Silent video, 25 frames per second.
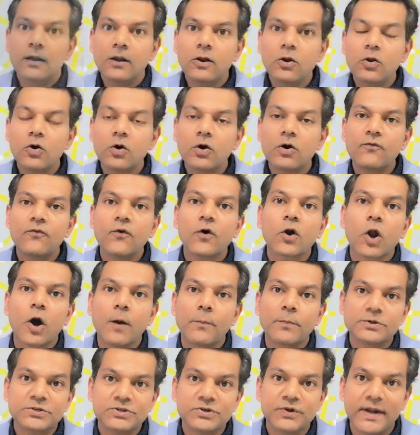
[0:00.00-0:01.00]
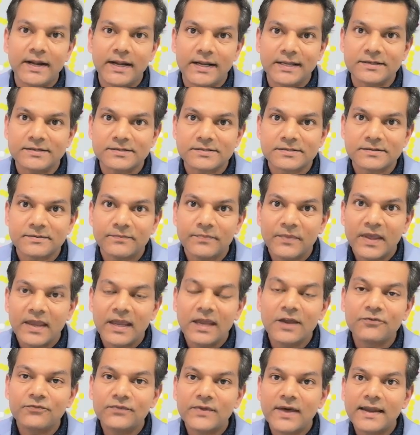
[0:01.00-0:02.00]
look for opportunities.
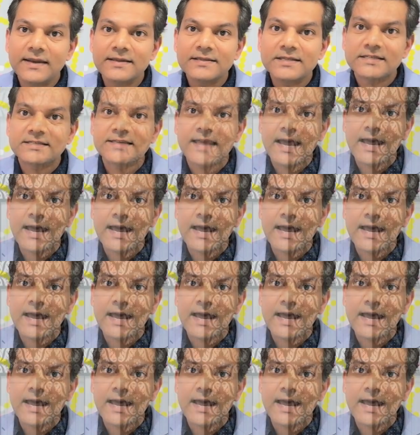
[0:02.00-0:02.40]
If there is a